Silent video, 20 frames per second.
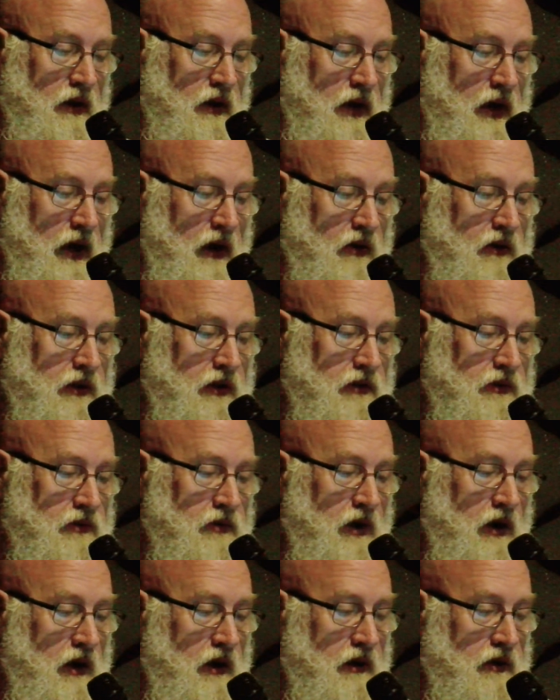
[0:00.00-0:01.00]
How can you
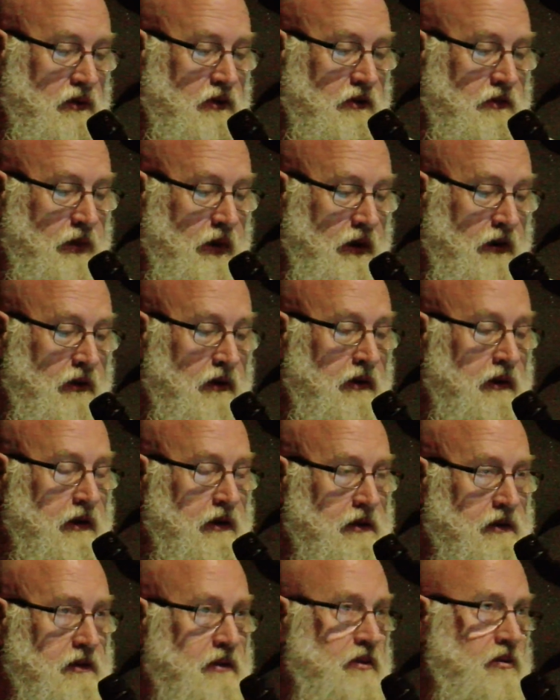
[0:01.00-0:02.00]
honor your parent
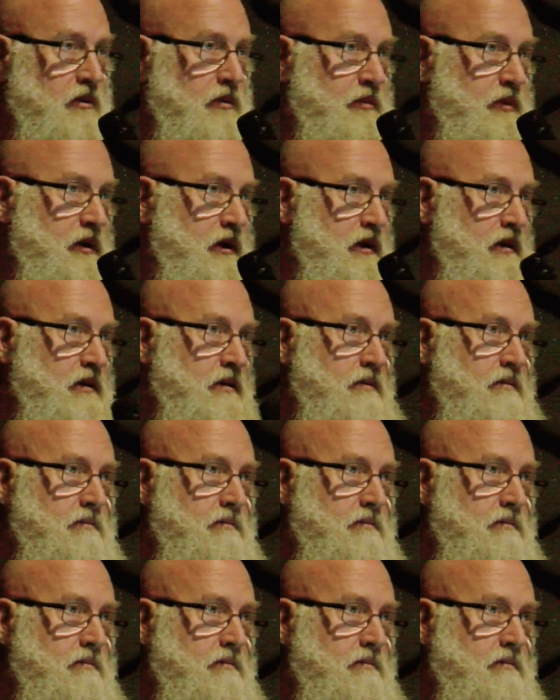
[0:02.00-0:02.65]
and still repent?